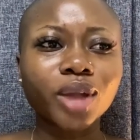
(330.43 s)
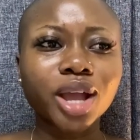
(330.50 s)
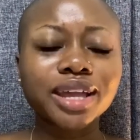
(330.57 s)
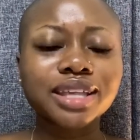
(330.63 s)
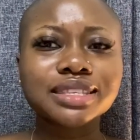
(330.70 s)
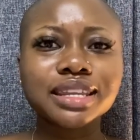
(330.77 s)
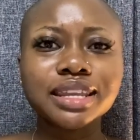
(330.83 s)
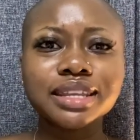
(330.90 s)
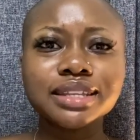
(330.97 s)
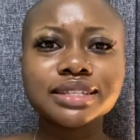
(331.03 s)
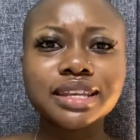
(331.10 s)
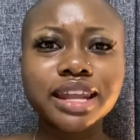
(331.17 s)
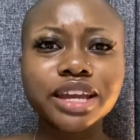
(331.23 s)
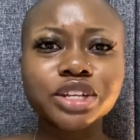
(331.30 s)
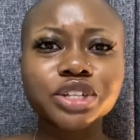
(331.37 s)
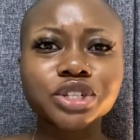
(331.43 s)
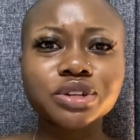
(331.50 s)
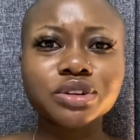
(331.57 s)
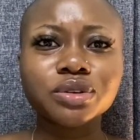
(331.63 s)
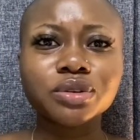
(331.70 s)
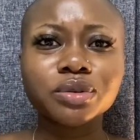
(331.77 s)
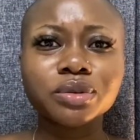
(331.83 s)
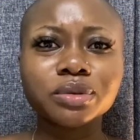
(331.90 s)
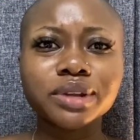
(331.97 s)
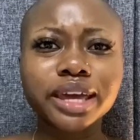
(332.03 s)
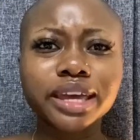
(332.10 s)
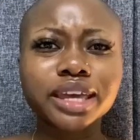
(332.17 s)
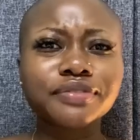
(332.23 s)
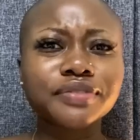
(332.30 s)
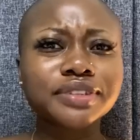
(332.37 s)
it's an international
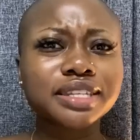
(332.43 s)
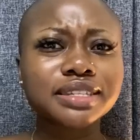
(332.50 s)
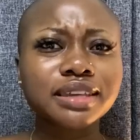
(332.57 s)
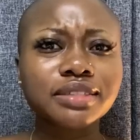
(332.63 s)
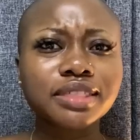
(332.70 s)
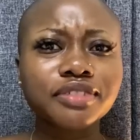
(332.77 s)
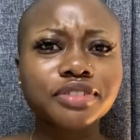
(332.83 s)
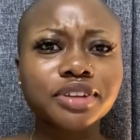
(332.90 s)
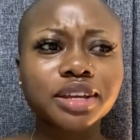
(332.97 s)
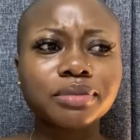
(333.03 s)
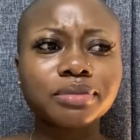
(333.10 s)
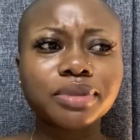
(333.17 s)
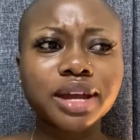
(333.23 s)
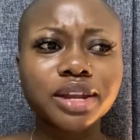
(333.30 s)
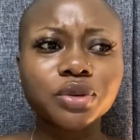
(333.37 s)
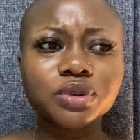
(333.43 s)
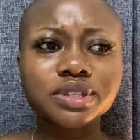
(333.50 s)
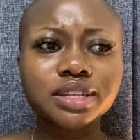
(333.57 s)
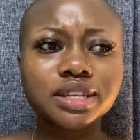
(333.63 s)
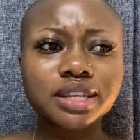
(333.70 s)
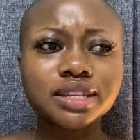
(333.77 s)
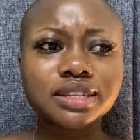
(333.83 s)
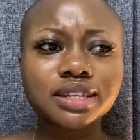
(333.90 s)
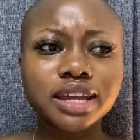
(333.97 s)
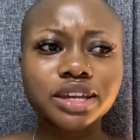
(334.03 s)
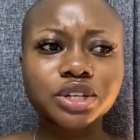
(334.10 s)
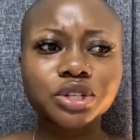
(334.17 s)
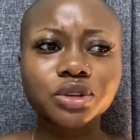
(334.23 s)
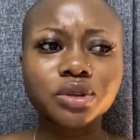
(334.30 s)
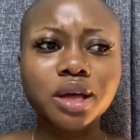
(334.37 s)
like if it's a South African brand or it's an
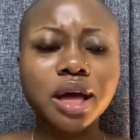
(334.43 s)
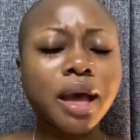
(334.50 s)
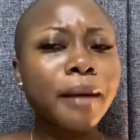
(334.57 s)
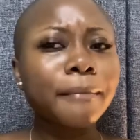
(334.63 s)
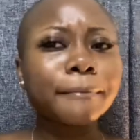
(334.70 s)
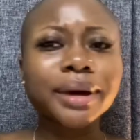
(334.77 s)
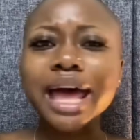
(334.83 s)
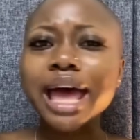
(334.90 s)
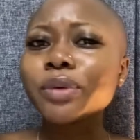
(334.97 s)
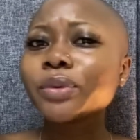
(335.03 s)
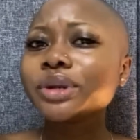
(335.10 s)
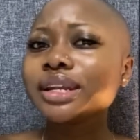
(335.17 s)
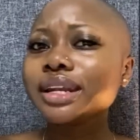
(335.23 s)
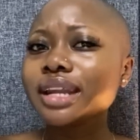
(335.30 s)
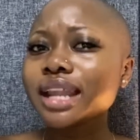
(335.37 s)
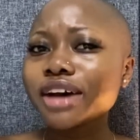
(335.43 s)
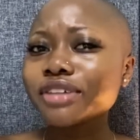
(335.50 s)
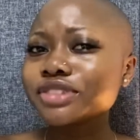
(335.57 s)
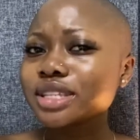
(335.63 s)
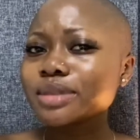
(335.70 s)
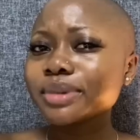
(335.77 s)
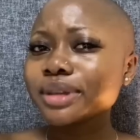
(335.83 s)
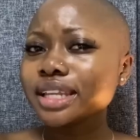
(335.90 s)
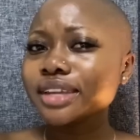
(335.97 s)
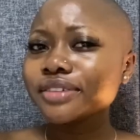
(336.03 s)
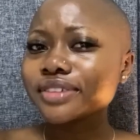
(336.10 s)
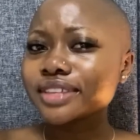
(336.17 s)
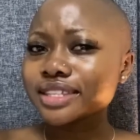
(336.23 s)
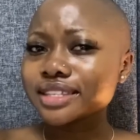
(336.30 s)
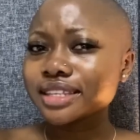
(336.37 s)
international. But I would love to believe
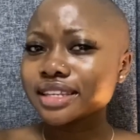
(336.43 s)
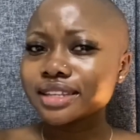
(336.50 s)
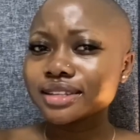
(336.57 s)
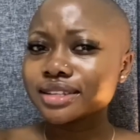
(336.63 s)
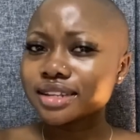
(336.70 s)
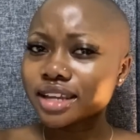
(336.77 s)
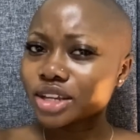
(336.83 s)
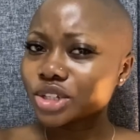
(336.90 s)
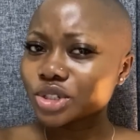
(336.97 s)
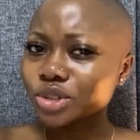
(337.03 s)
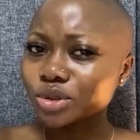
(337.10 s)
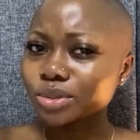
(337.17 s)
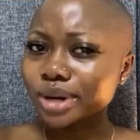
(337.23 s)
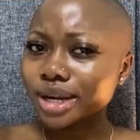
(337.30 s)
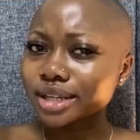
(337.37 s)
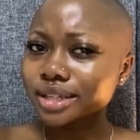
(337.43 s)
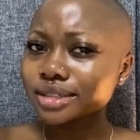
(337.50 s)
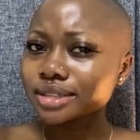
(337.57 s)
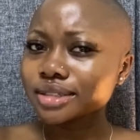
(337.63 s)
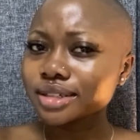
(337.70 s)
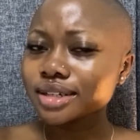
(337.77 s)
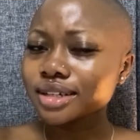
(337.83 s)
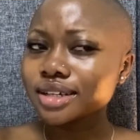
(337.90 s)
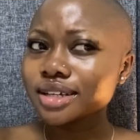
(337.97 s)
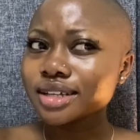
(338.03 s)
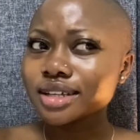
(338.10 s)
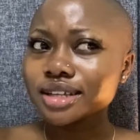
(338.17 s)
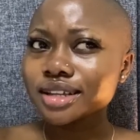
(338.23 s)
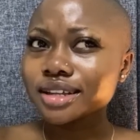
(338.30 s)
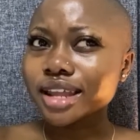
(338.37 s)
this is an international brand.
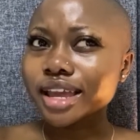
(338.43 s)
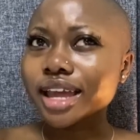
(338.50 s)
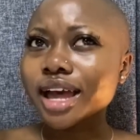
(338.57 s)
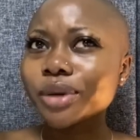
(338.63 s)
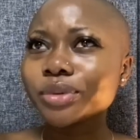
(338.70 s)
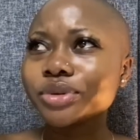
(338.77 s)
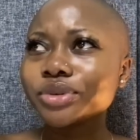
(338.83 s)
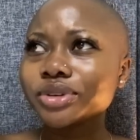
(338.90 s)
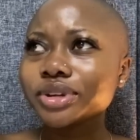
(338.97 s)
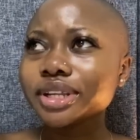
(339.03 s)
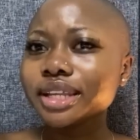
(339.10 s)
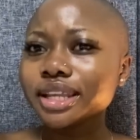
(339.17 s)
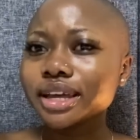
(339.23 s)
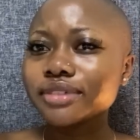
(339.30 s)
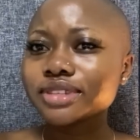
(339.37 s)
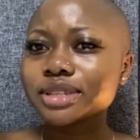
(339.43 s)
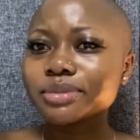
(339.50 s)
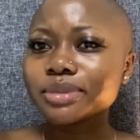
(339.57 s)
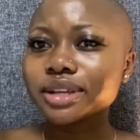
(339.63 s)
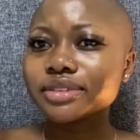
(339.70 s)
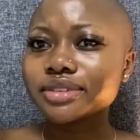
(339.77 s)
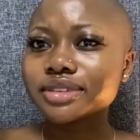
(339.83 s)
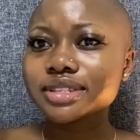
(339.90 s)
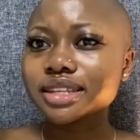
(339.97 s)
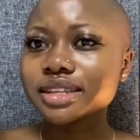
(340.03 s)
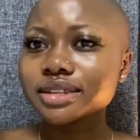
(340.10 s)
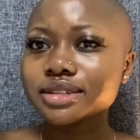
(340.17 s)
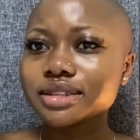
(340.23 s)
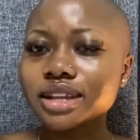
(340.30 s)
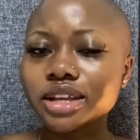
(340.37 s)
Like I would really love to believe this is an
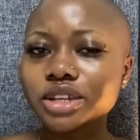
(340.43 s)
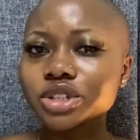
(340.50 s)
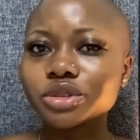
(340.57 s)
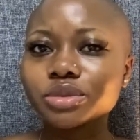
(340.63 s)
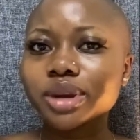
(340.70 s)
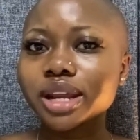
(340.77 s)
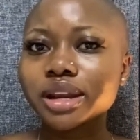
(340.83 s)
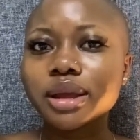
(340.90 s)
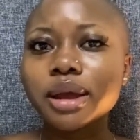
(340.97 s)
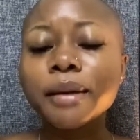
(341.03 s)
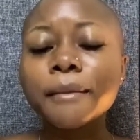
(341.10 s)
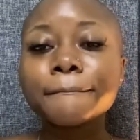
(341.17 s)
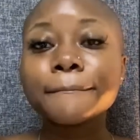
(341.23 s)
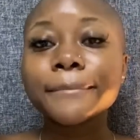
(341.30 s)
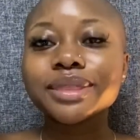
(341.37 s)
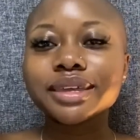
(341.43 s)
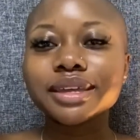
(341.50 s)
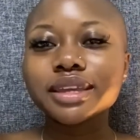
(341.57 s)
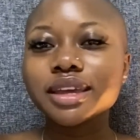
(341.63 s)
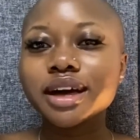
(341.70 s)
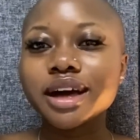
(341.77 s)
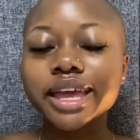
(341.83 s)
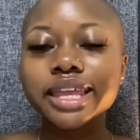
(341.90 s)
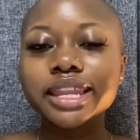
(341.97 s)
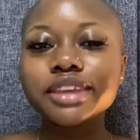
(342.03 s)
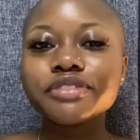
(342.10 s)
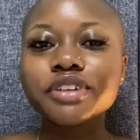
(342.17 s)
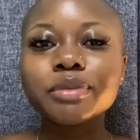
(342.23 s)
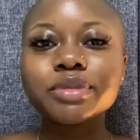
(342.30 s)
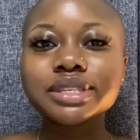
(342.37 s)
international brand. But then yeah, any
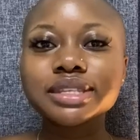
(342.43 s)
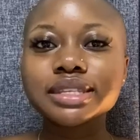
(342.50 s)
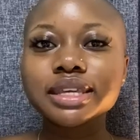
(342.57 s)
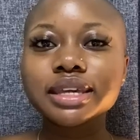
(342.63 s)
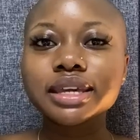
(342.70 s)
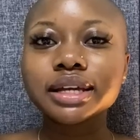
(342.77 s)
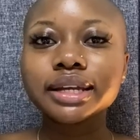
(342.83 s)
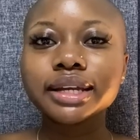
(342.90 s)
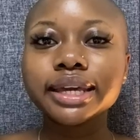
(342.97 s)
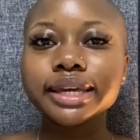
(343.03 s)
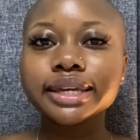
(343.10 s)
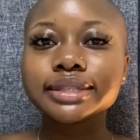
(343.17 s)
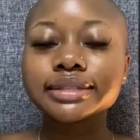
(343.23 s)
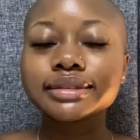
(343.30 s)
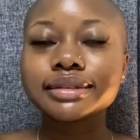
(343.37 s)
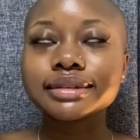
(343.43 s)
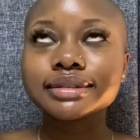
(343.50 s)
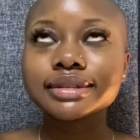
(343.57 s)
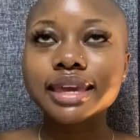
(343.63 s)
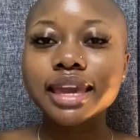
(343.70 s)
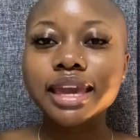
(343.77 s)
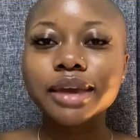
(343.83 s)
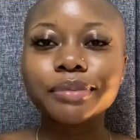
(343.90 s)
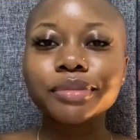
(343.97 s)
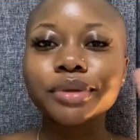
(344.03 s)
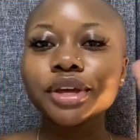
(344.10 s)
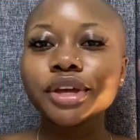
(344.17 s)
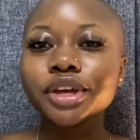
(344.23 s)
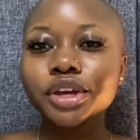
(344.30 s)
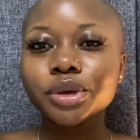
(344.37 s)
pharmacy, clicks, Dis-Chem,
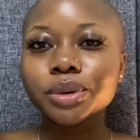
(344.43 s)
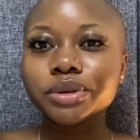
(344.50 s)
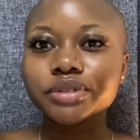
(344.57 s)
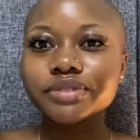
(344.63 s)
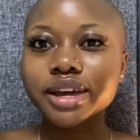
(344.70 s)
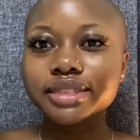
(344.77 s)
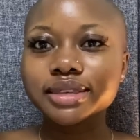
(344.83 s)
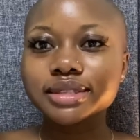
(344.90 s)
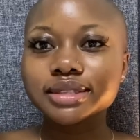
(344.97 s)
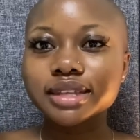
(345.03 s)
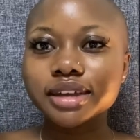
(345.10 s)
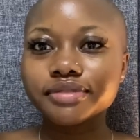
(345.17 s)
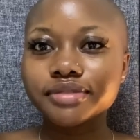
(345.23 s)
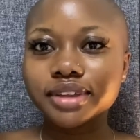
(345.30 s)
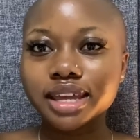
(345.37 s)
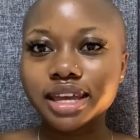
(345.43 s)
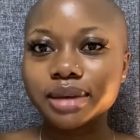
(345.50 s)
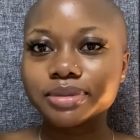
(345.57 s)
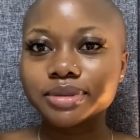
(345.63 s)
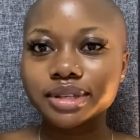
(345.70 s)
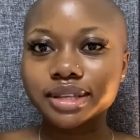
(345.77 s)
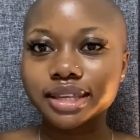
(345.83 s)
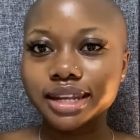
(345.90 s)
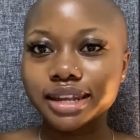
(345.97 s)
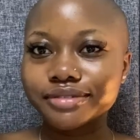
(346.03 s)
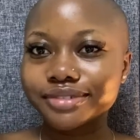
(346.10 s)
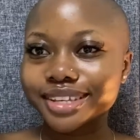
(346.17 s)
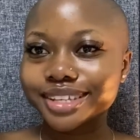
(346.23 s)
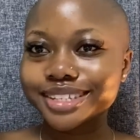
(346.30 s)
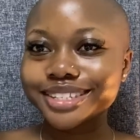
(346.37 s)
you'll find this stuff and I absolutely love
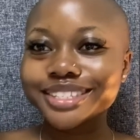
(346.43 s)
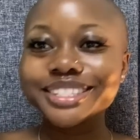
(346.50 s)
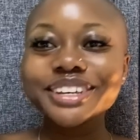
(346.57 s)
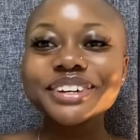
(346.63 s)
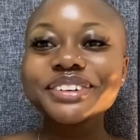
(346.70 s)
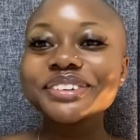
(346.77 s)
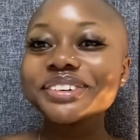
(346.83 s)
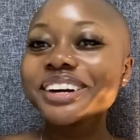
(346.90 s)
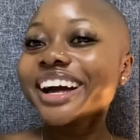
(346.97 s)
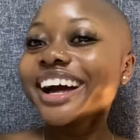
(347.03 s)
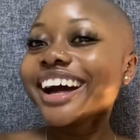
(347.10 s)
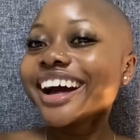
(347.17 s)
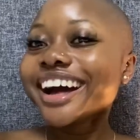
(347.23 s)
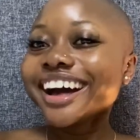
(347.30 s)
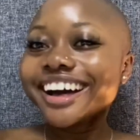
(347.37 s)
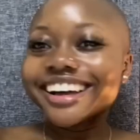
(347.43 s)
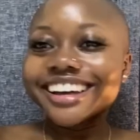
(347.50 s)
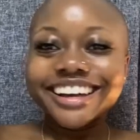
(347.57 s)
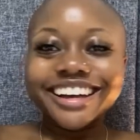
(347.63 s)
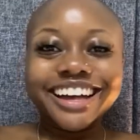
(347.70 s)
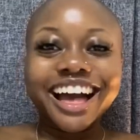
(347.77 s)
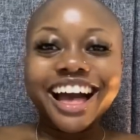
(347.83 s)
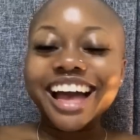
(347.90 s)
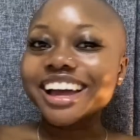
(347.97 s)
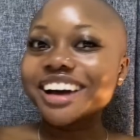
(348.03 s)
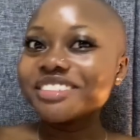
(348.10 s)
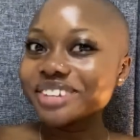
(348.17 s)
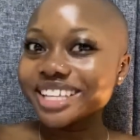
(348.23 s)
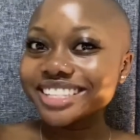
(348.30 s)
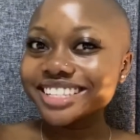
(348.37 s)
it. So I
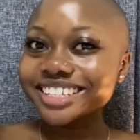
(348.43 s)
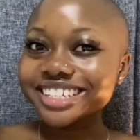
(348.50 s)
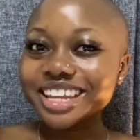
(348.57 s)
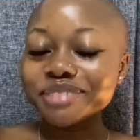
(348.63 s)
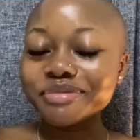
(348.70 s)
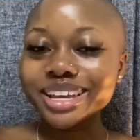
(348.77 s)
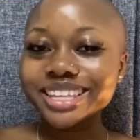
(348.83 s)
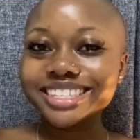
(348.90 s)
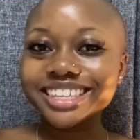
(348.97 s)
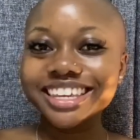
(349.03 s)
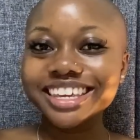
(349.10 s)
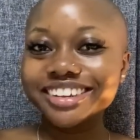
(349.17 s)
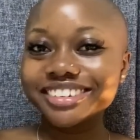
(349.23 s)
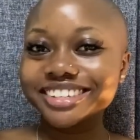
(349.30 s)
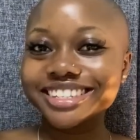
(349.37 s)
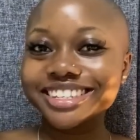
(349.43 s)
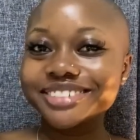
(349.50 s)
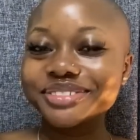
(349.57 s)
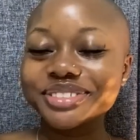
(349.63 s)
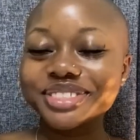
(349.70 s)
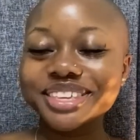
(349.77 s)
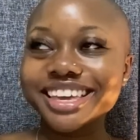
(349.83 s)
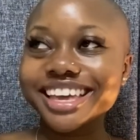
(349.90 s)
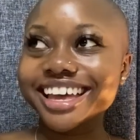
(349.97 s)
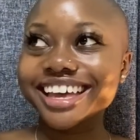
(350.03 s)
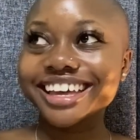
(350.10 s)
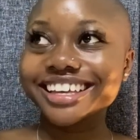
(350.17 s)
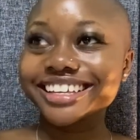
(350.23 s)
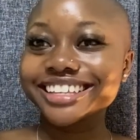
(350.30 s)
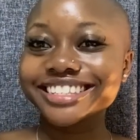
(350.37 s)
can't wait to share my skincare routine with you
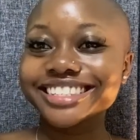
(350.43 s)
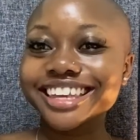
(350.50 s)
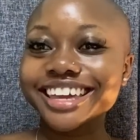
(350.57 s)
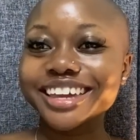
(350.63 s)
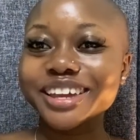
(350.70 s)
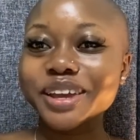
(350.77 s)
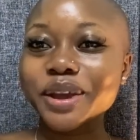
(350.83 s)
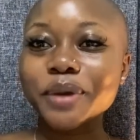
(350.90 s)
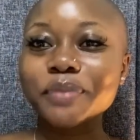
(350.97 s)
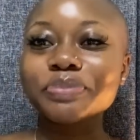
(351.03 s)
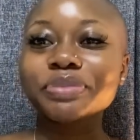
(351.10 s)
guys. Like,